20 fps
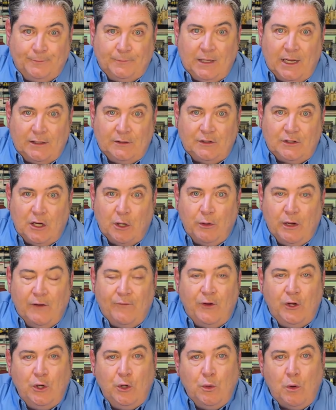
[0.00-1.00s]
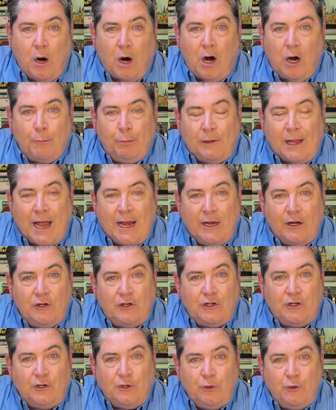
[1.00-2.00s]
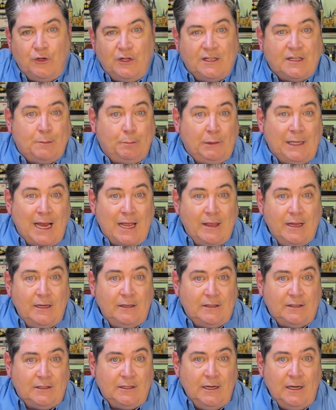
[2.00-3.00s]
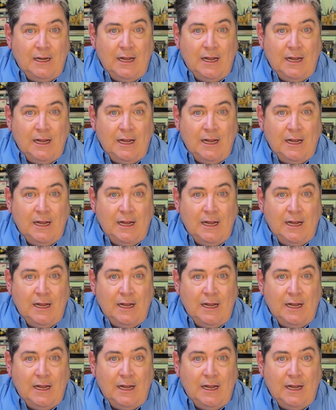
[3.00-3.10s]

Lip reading: And so if you are planning to display this,